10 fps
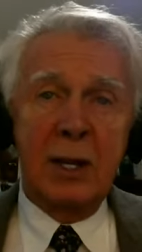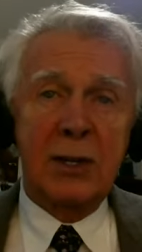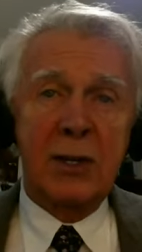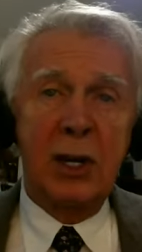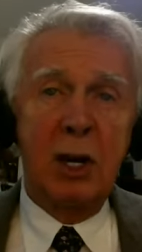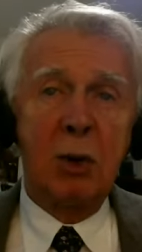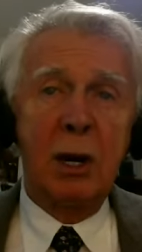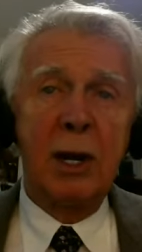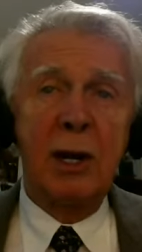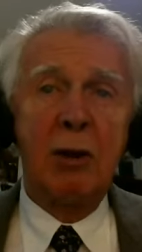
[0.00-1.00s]

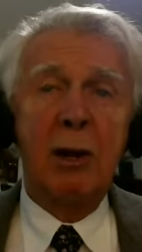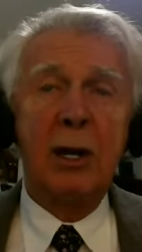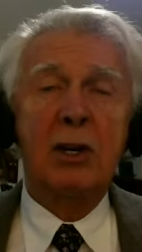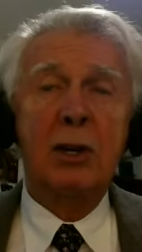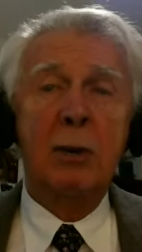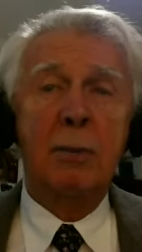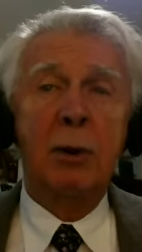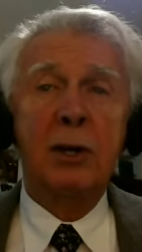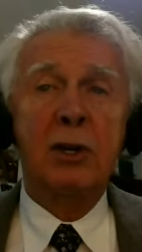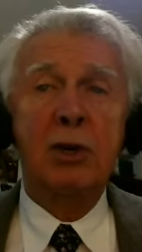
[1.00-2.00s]
securing nearly
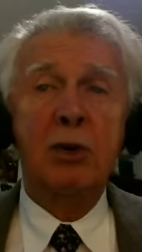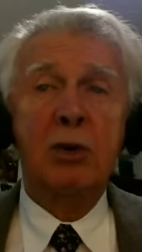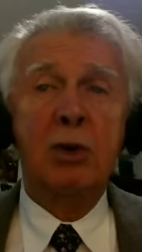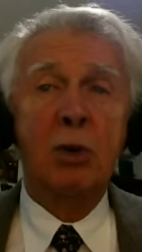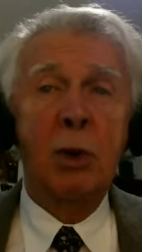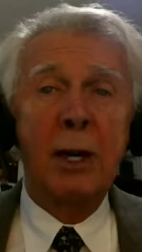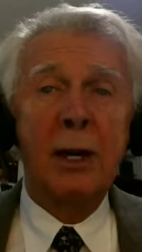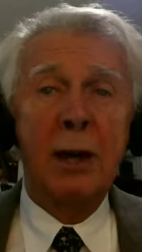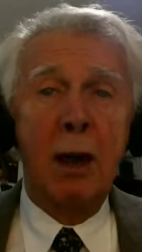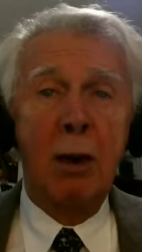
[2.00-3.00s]
$2.2 trillion